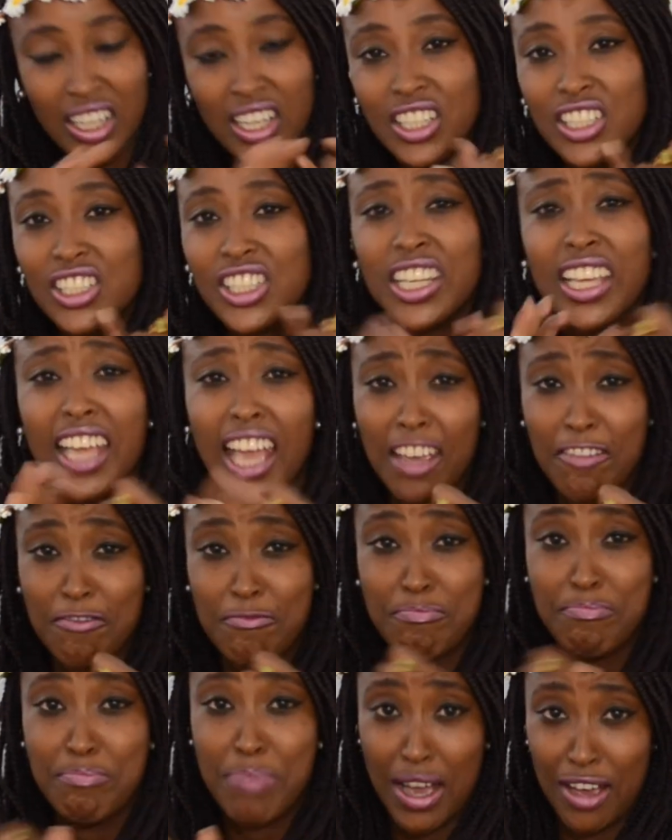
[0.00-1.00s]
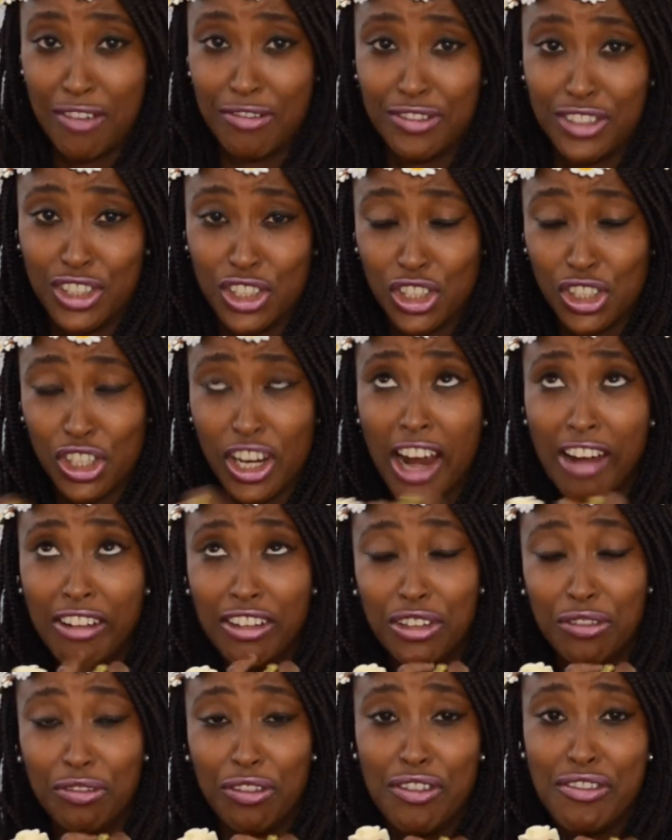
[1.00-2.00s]
She gave birth to you, she carried
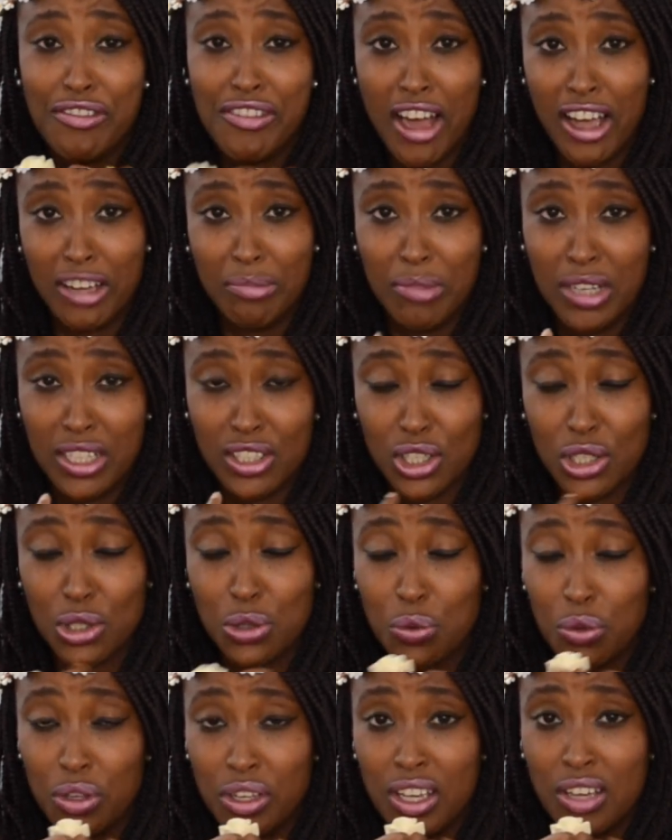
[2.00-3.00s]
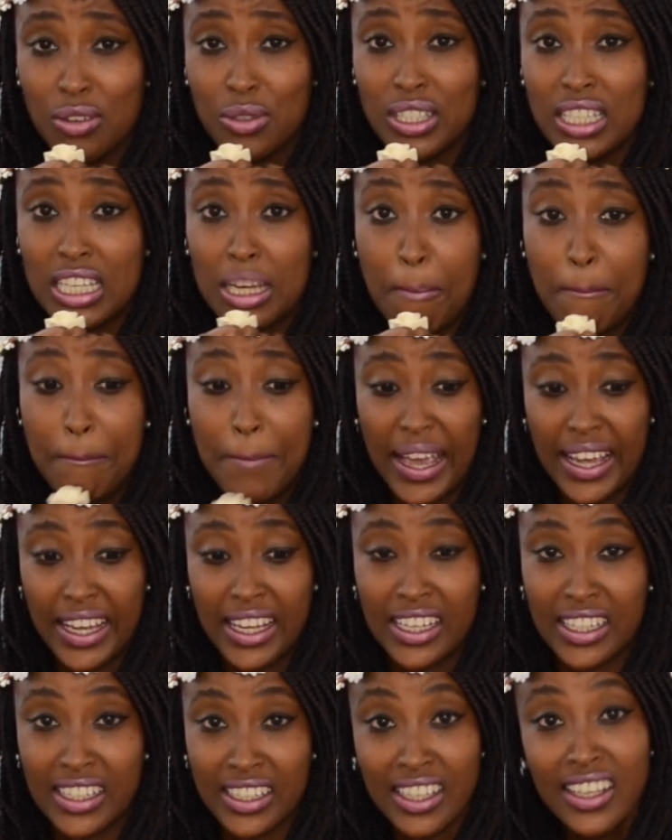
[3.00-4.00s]
you for 9 months, I was in
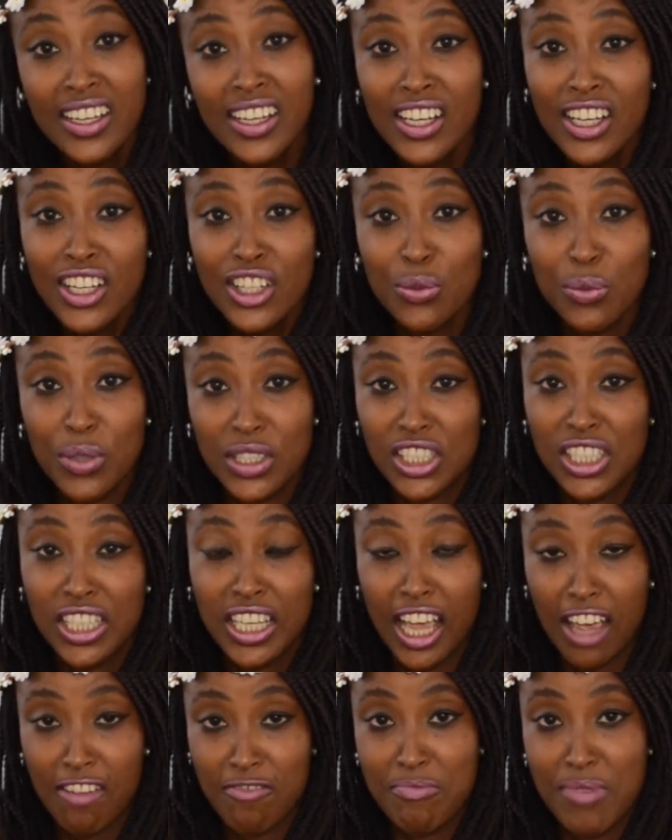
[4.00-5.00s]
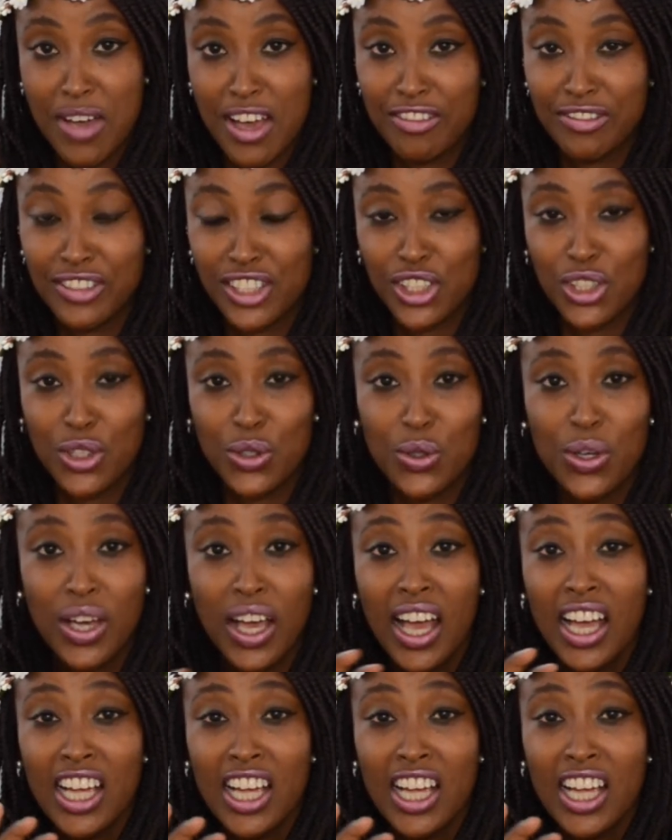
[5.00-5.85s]
pain when she gave birth to you.